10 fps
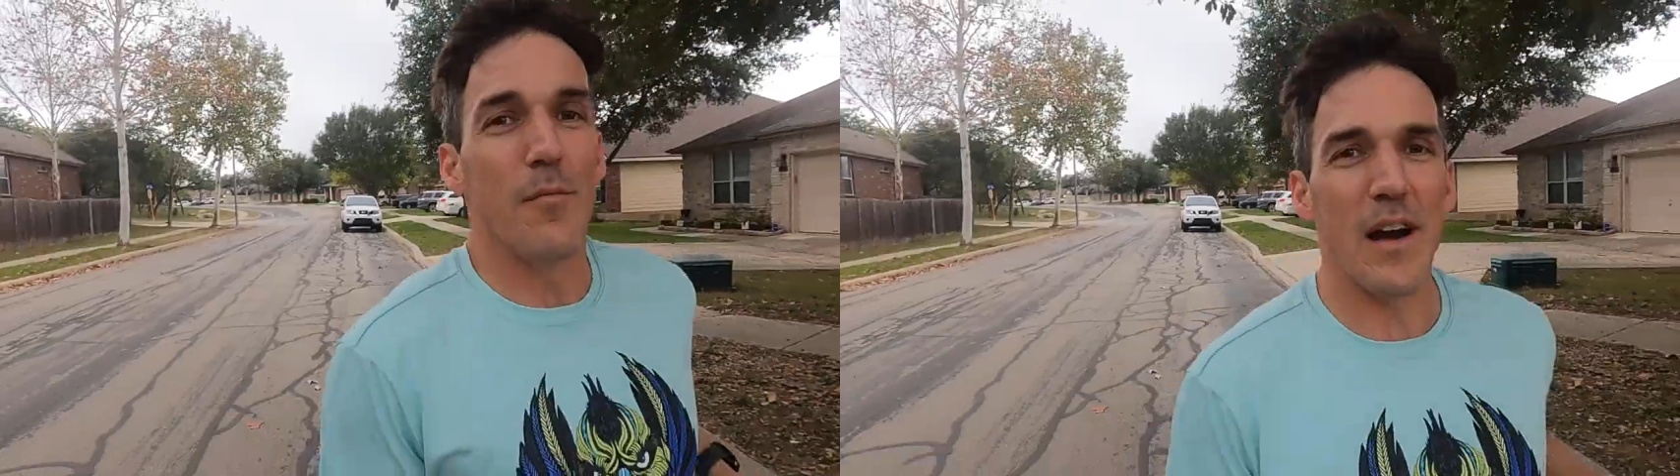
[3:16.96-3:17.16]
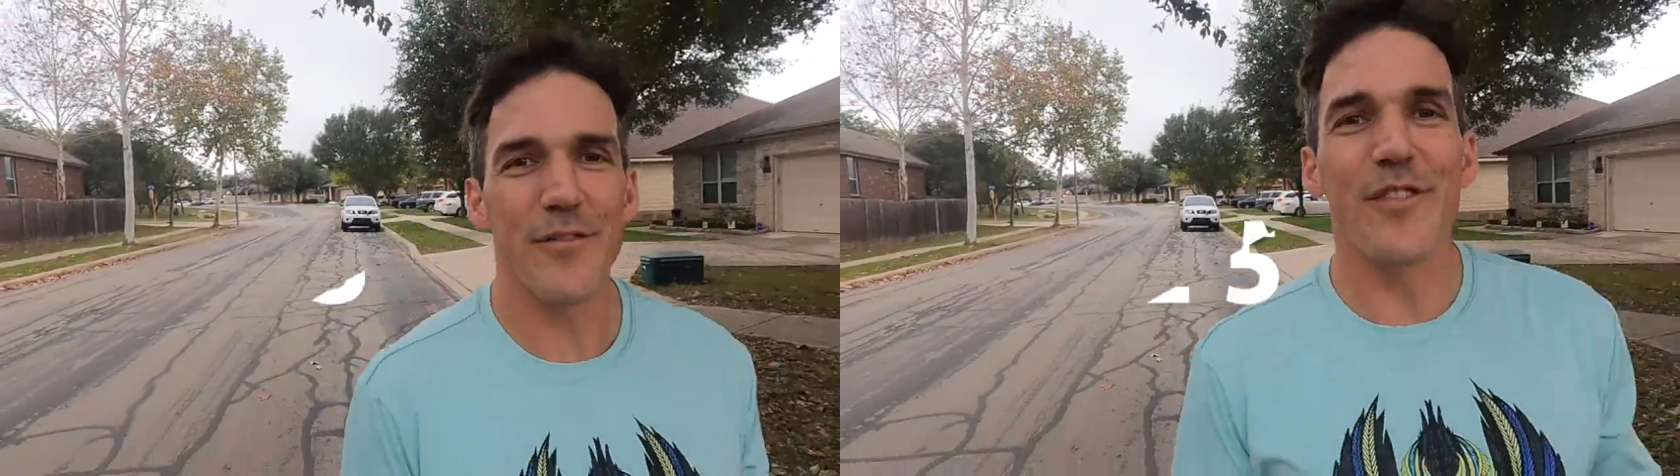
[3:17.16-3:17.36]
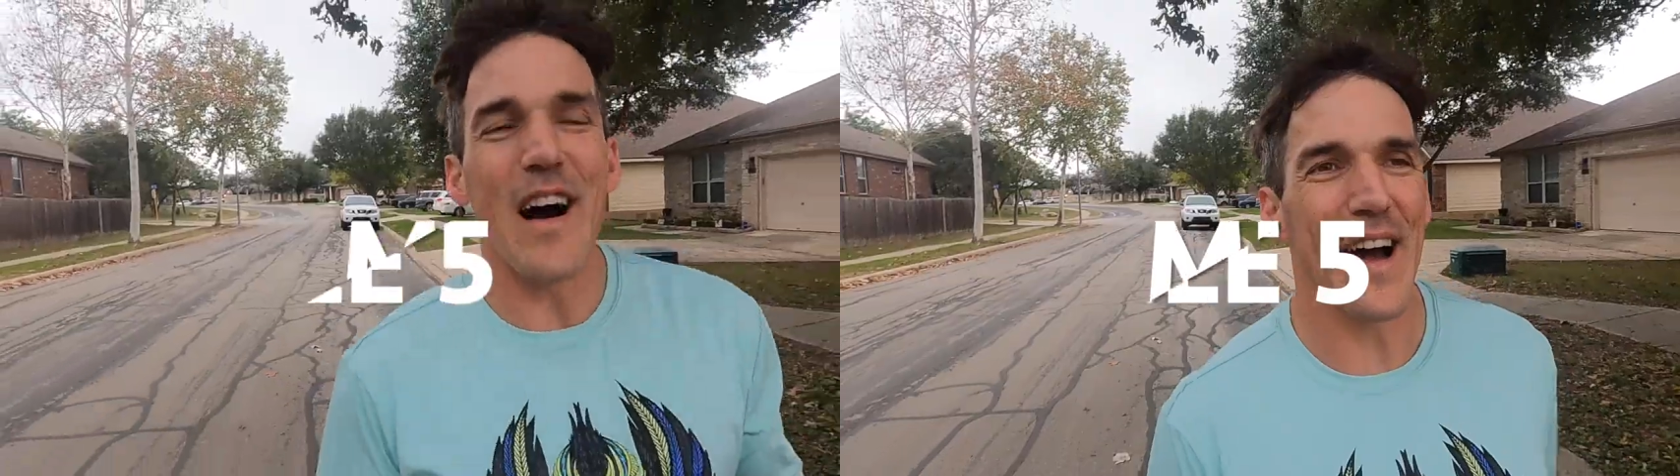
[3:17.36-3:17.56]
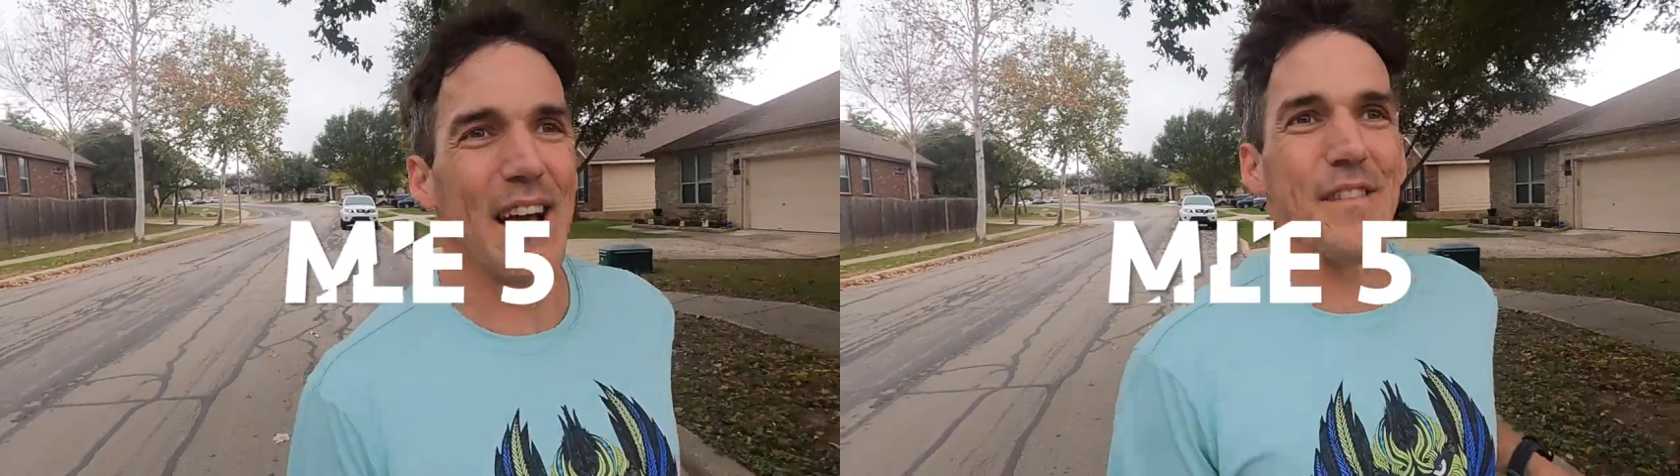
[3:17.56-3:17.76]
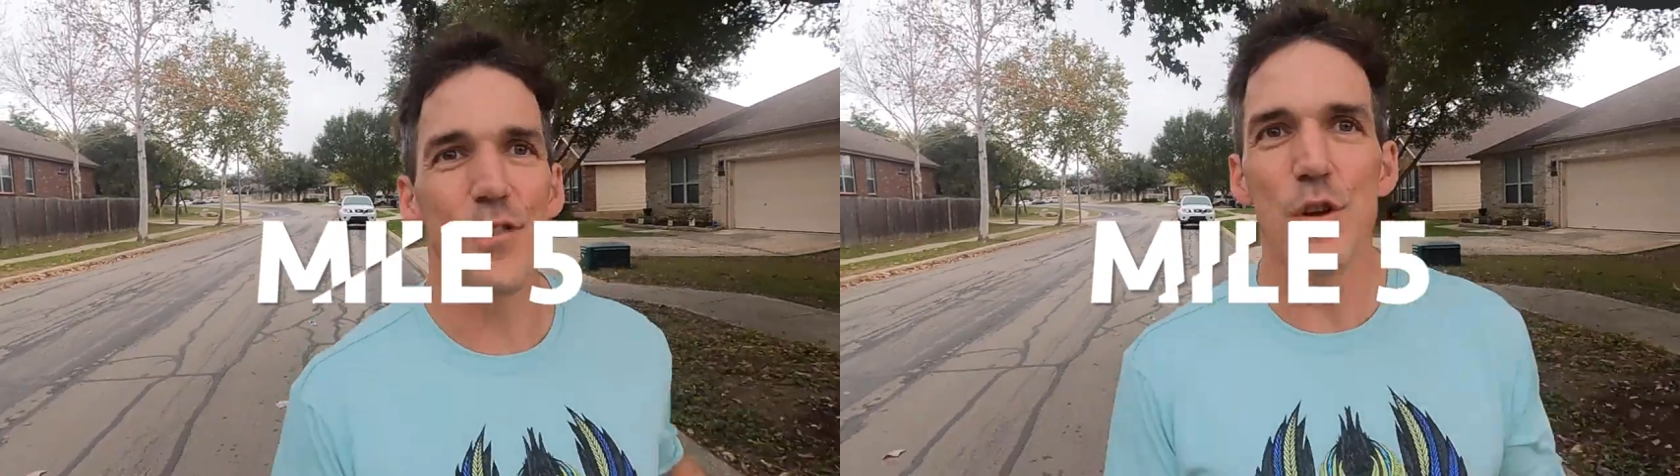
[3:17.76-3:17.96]
Mile
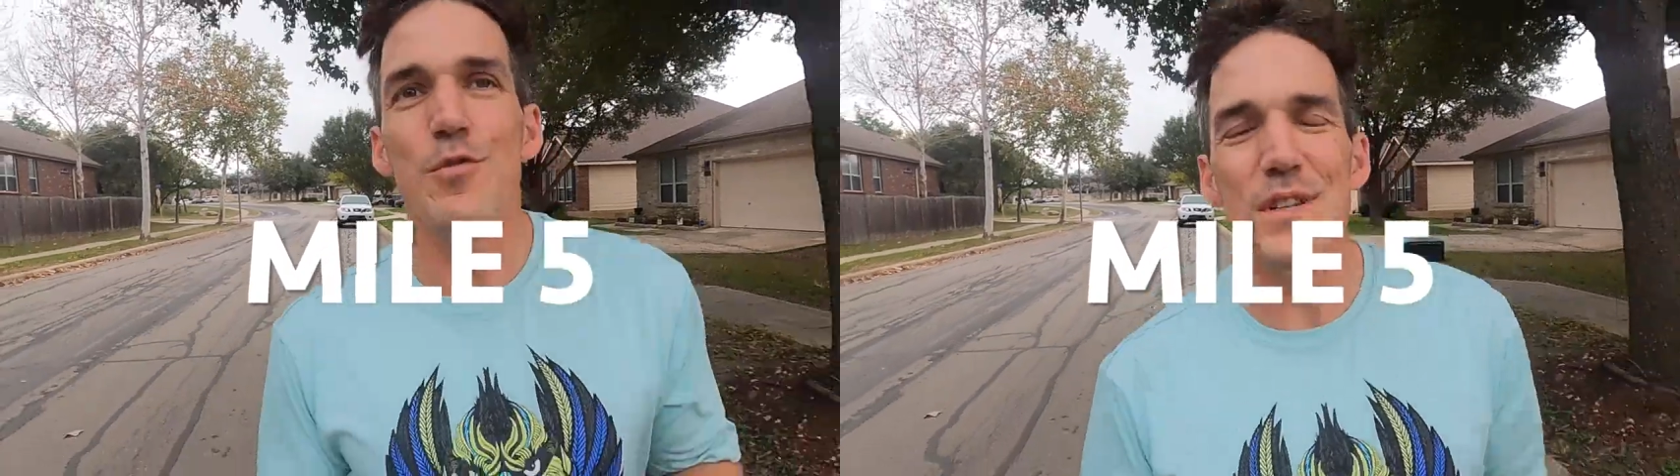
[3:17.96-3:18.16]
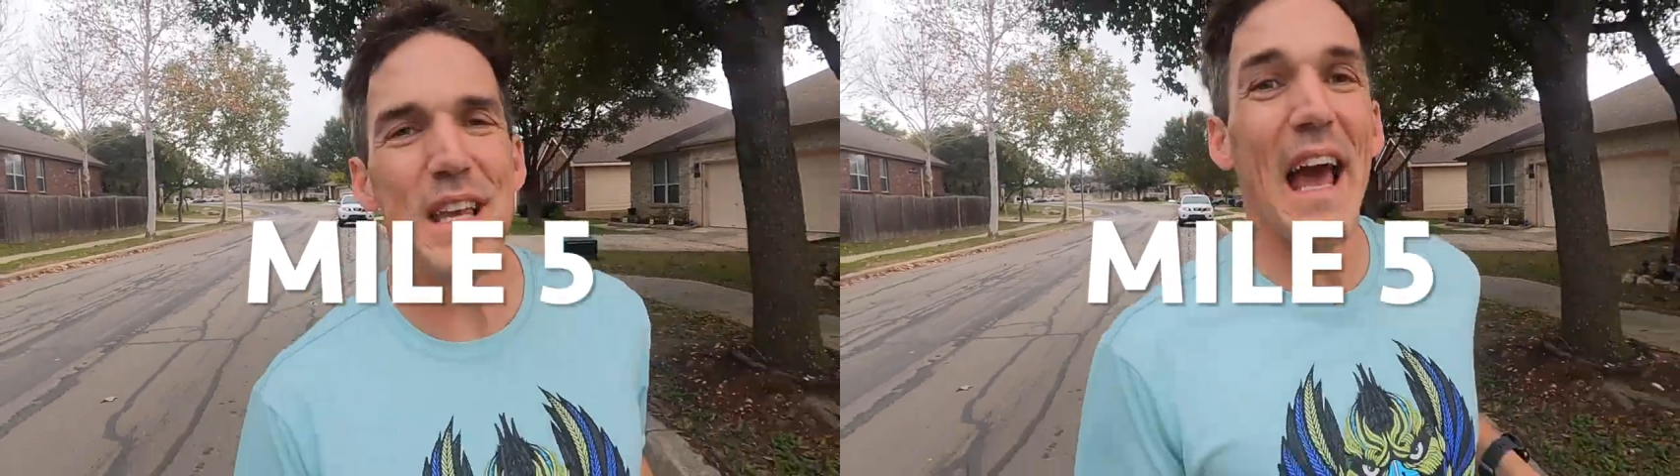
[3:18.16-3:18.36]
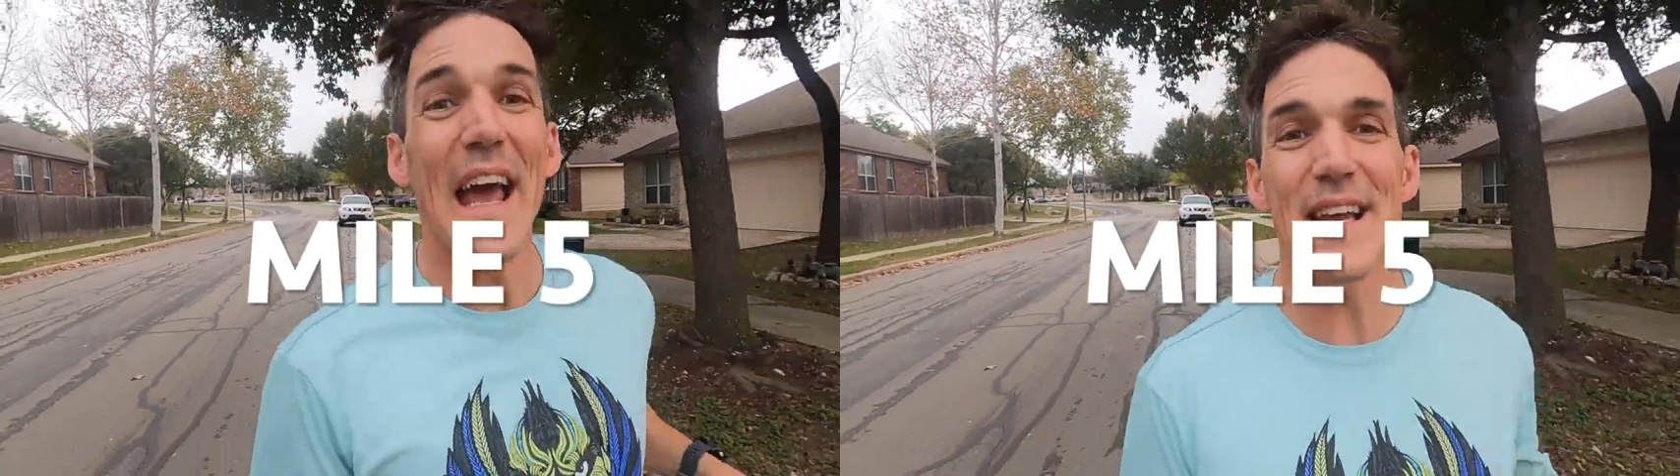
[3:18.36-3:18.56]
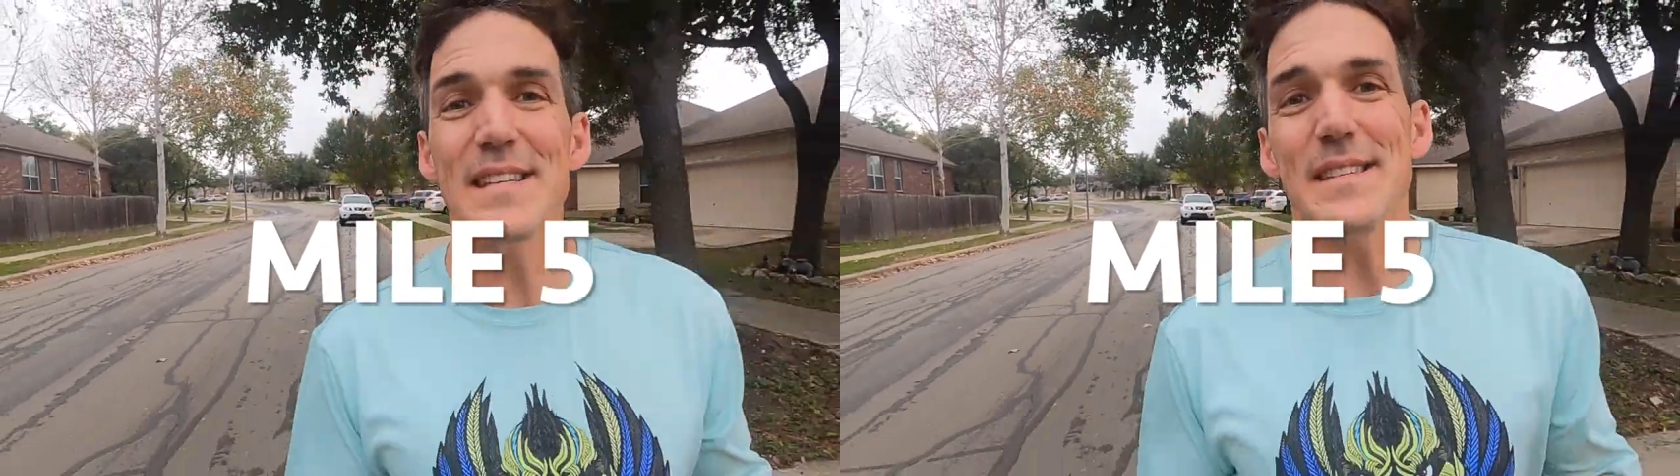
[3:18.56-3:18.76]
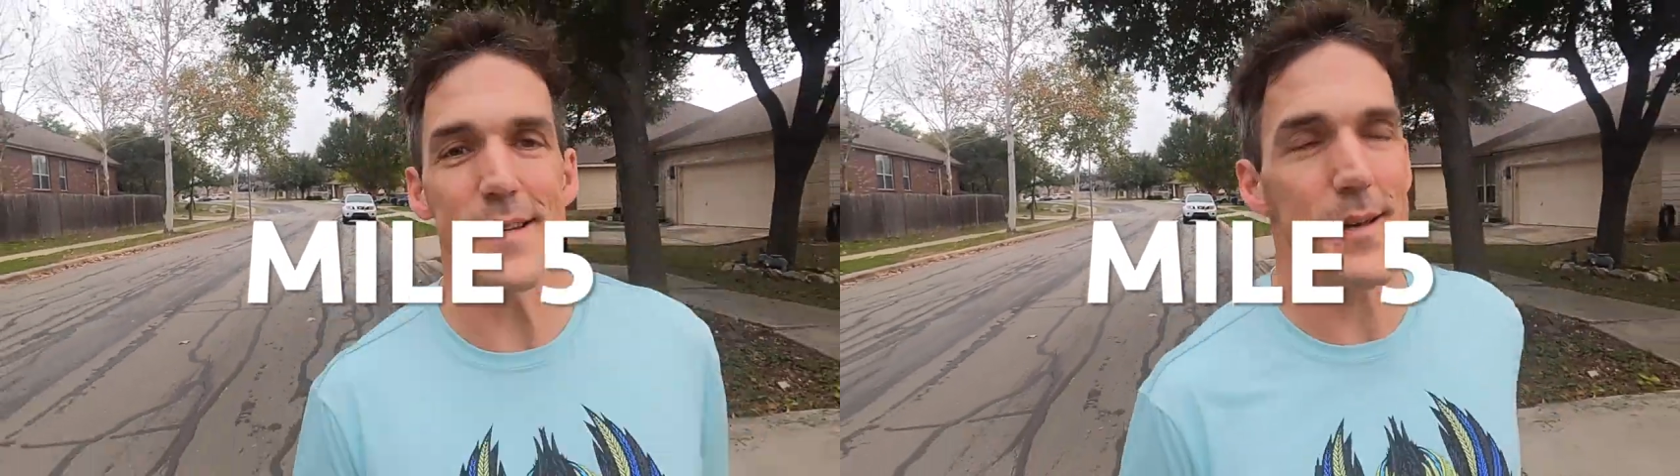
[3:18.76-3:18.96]
five, use
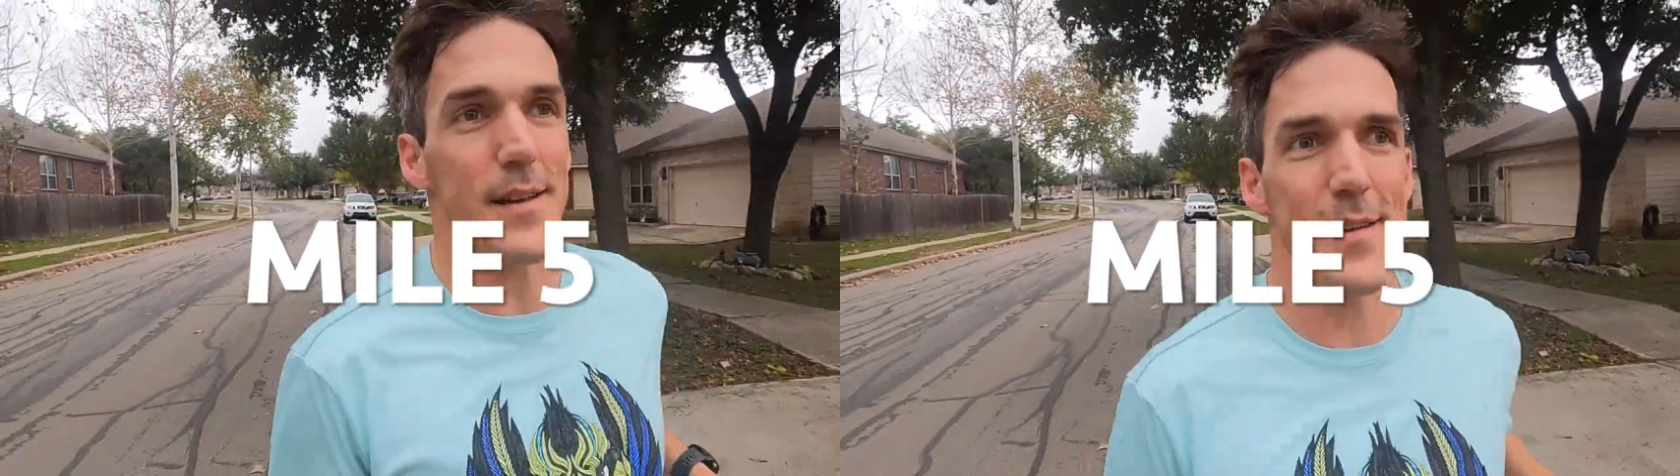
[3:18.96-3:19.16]
case.